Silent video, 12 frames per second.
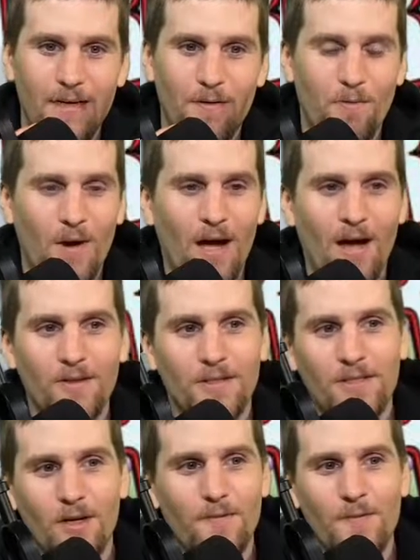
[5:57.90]
while
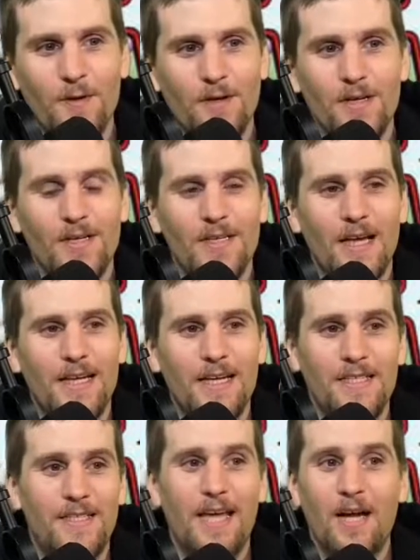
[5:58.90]
Surfer
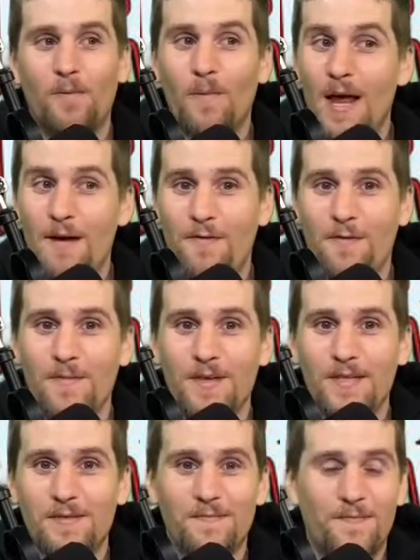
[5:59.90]
needs to get away from
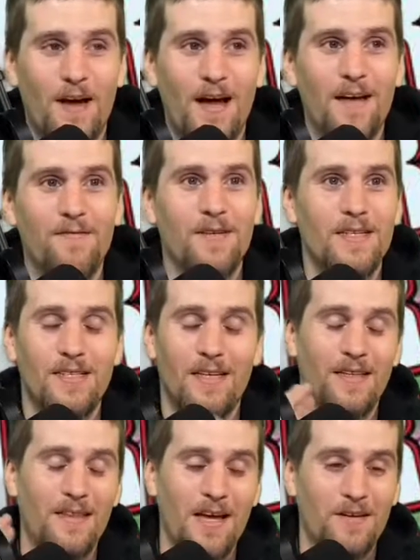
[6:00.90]
these 5, and
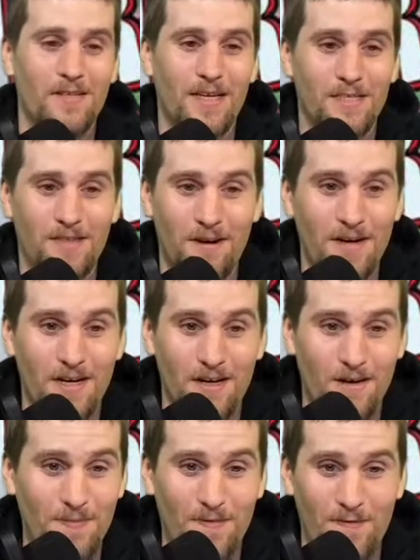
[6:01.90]
Thanos like, sorry to
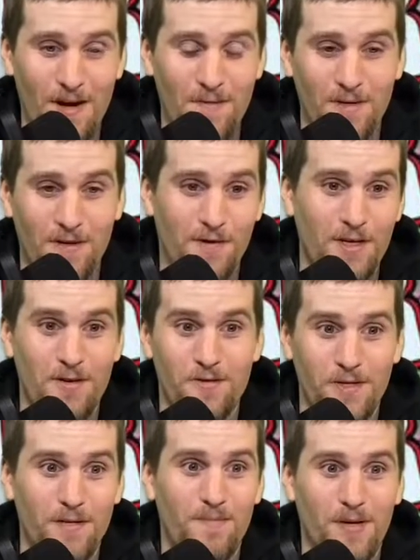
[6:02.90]
interrupt the family
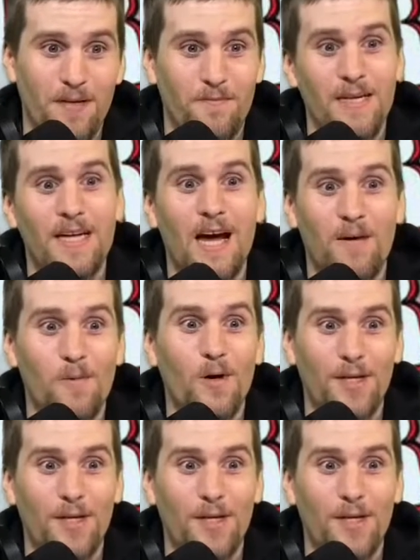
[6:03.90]
reunion, but we got work